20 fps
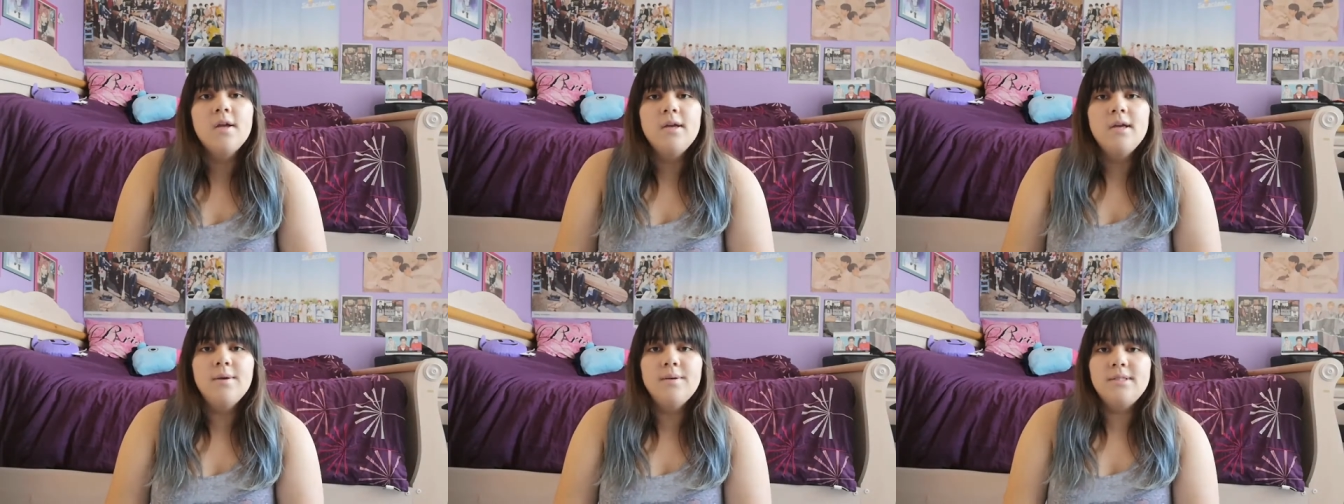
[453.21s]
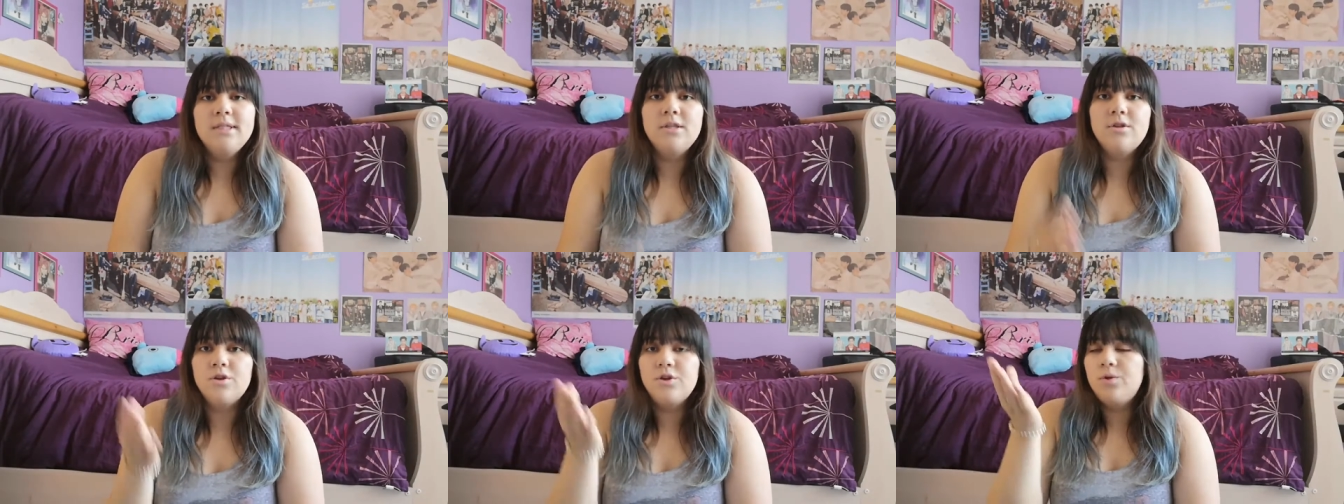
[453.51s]
It
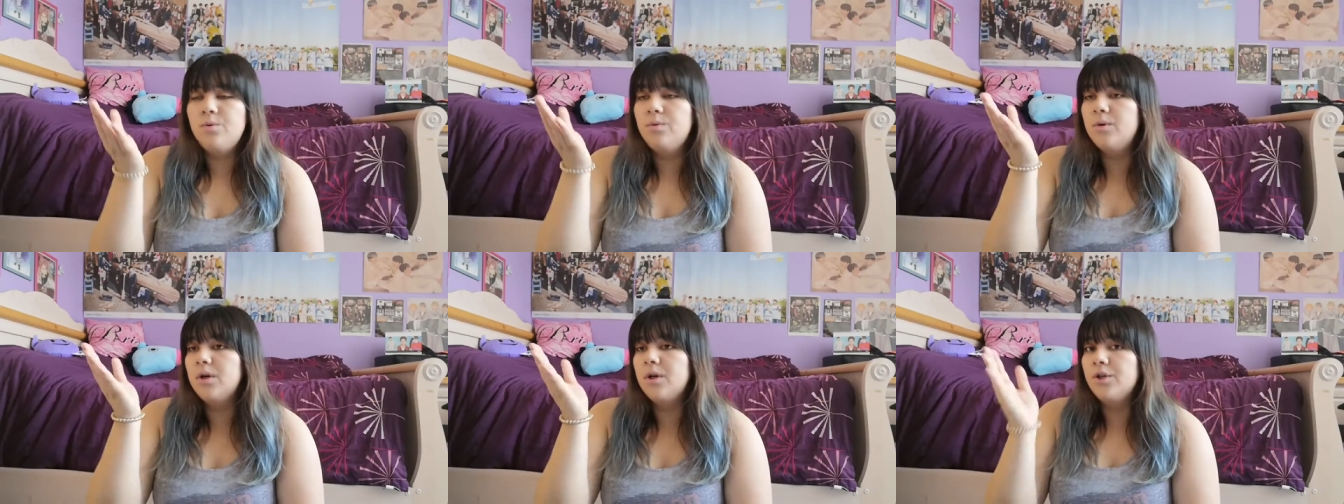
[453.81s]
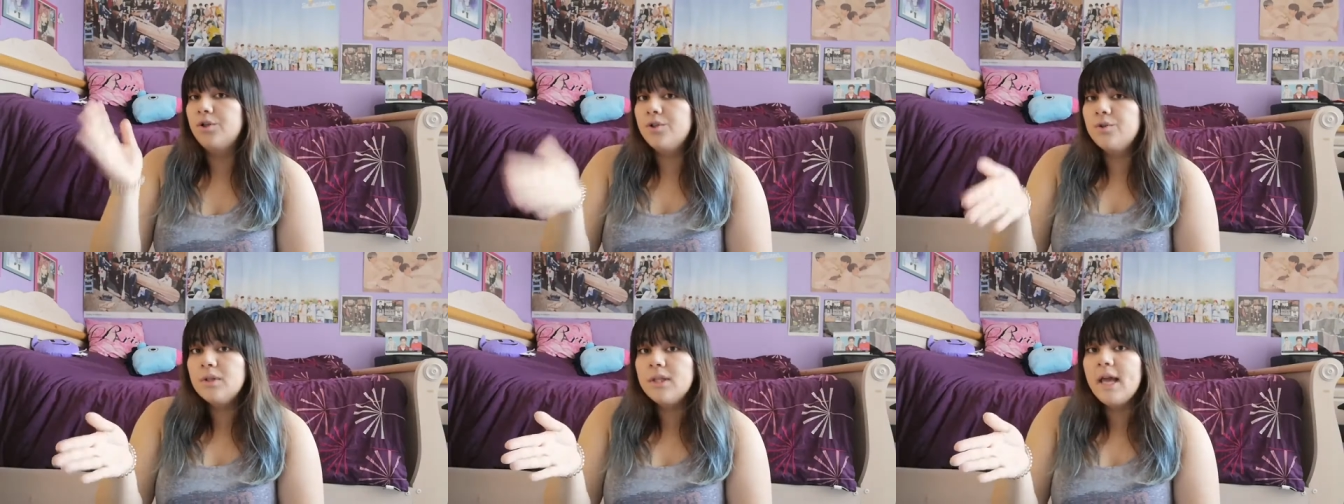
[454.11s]
was either you were
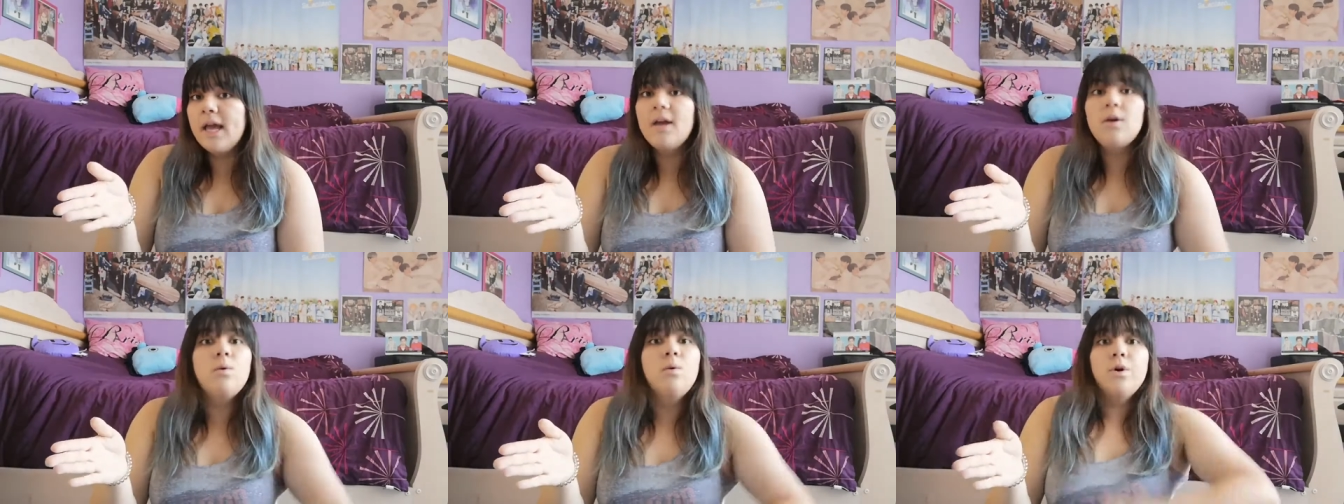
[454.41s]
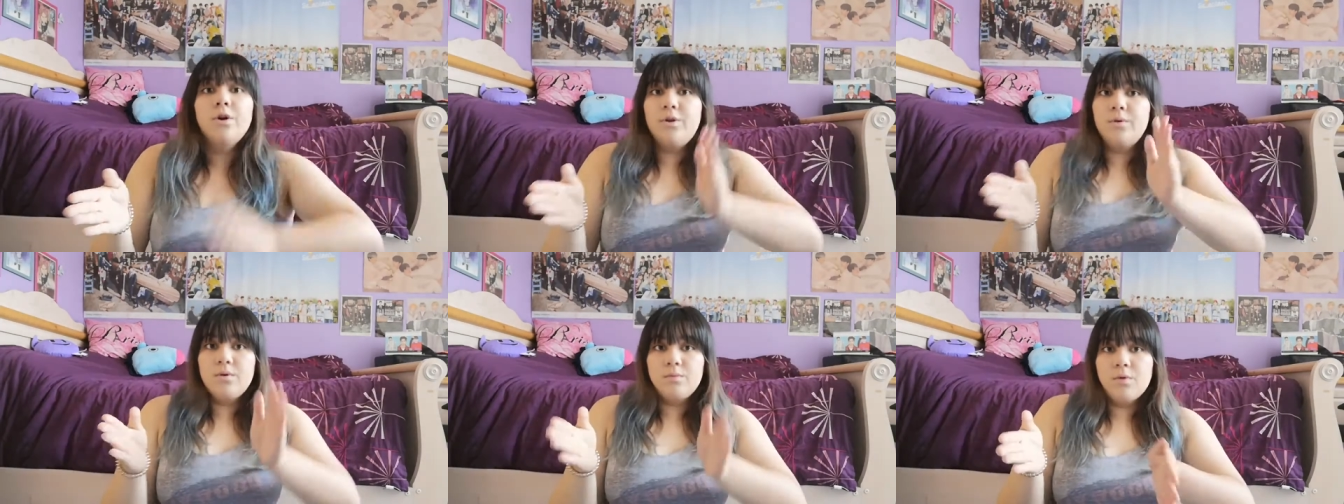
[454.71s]
Juliet
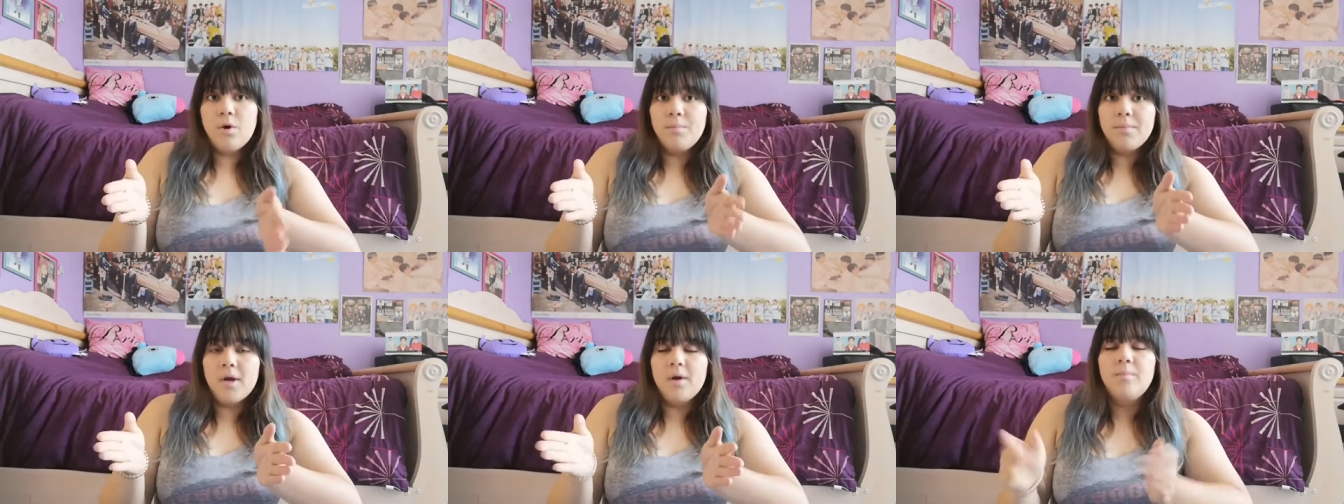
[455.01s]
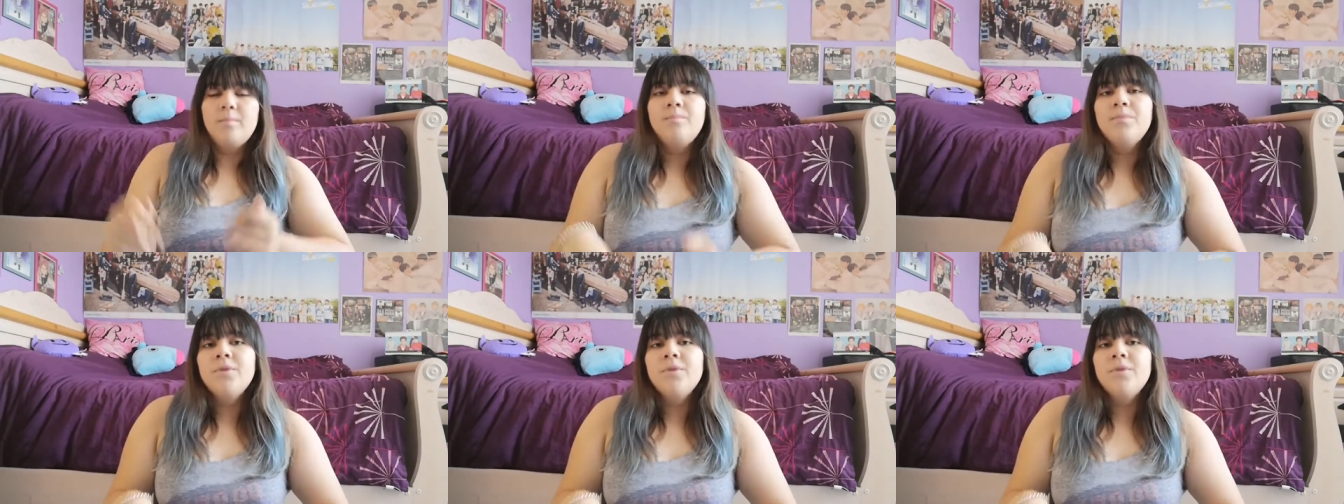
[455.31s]
or you were Romeo.